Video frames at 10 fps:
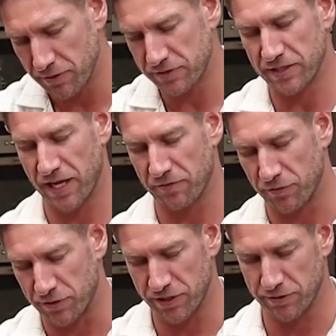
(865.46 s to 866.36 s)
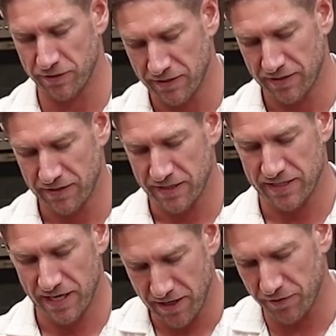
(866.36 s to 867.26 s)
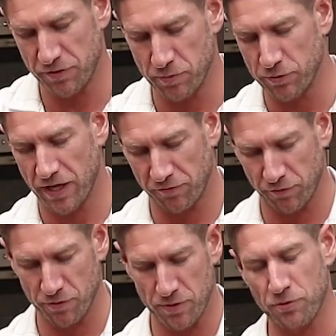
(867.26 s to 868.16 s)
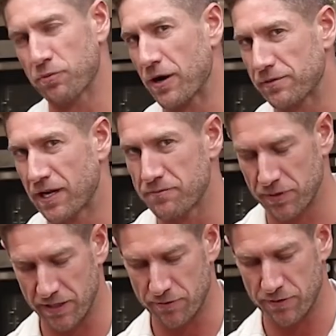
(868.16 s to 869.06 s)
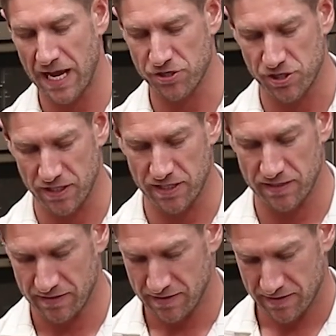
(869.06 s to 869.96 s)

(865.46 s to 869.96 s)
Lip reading: Who did that for you? Have you bought that through a meal prep company? Well, actually,